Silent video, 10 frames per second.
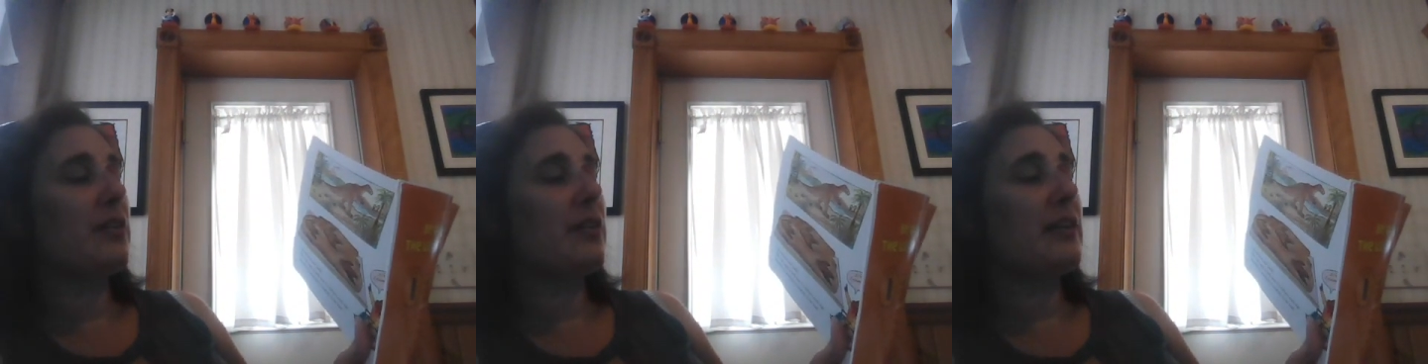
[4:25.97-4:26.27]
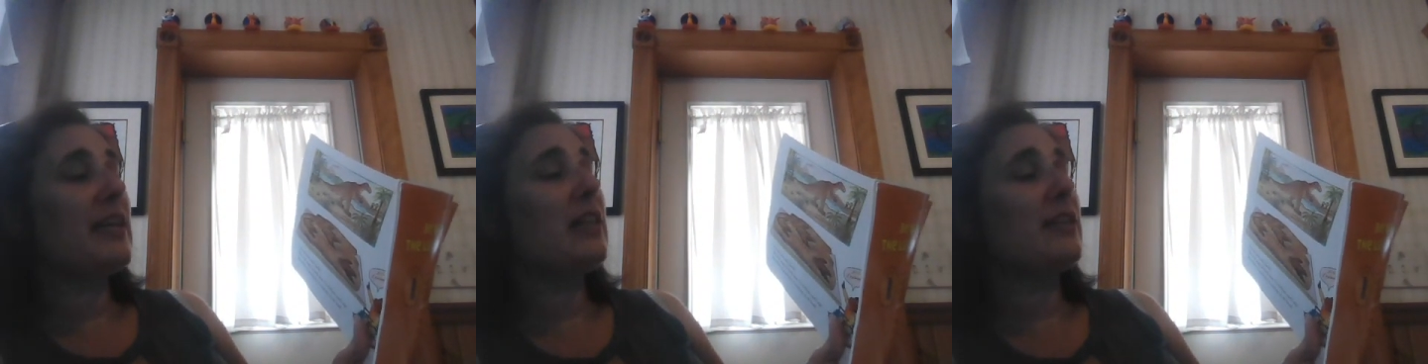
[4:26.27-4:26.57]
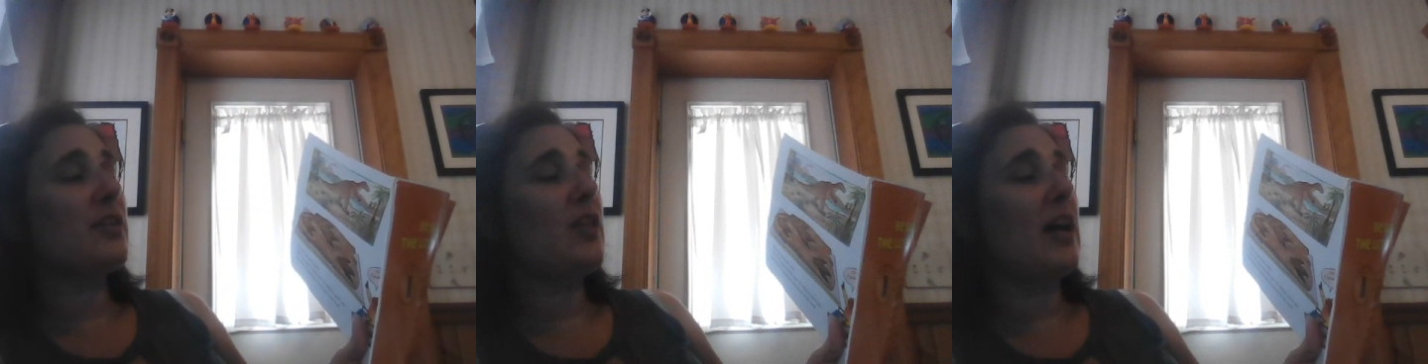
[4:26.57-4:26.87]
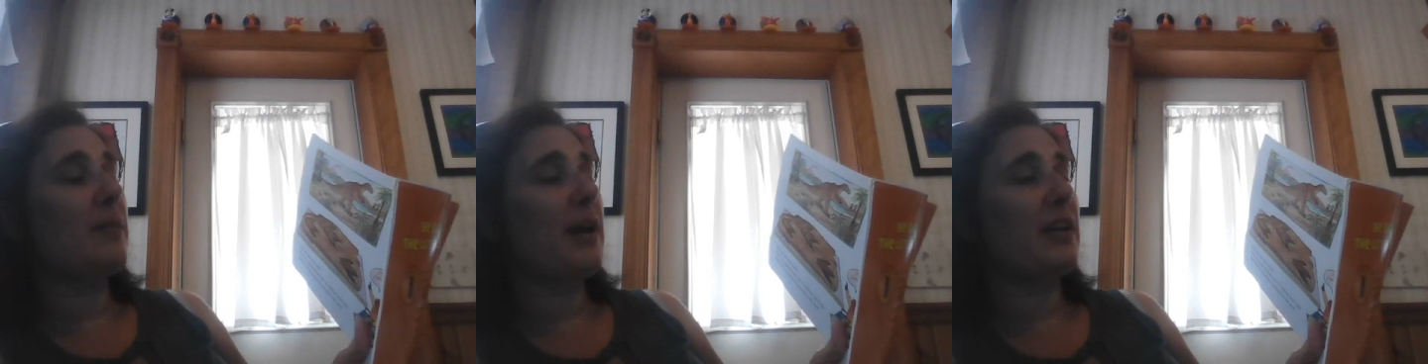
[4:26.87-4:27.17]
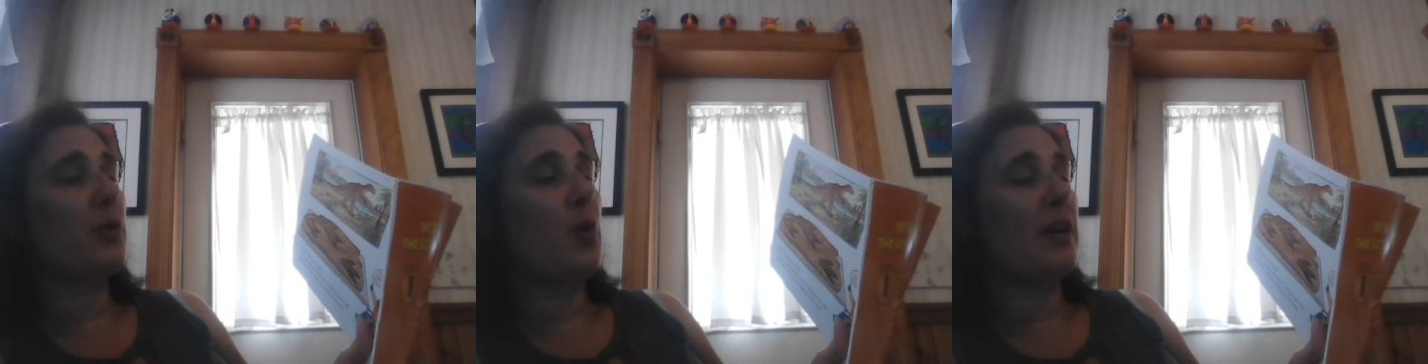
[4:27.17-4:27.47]
uh, tell us a lot about
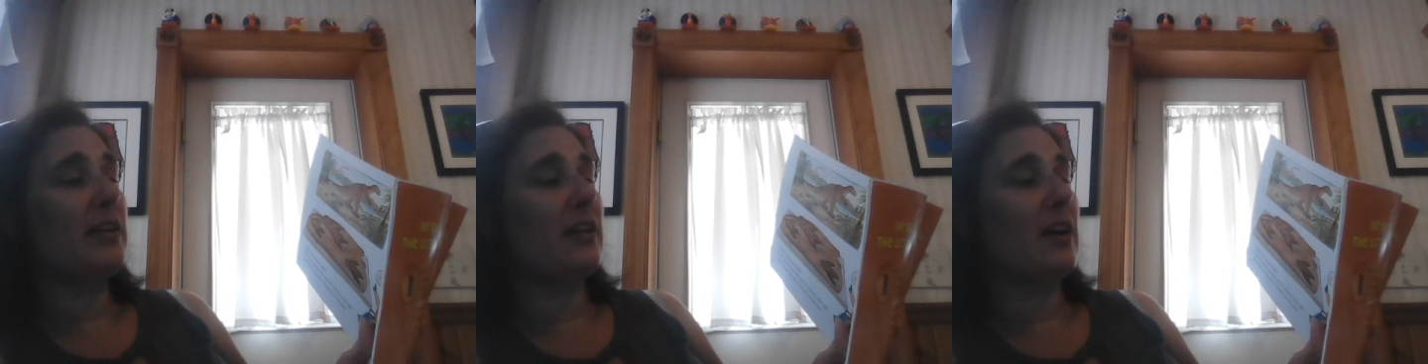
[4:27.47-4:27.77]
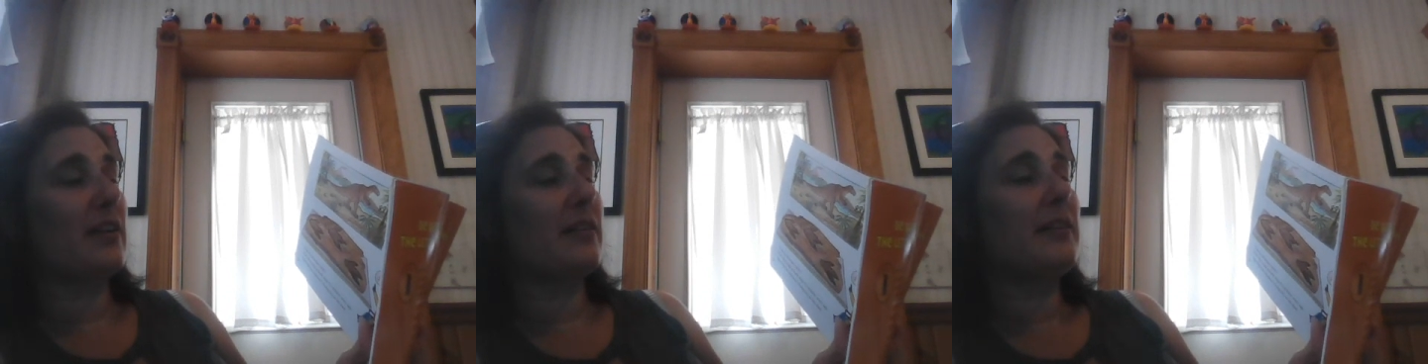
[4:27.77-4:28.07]
iguanodon.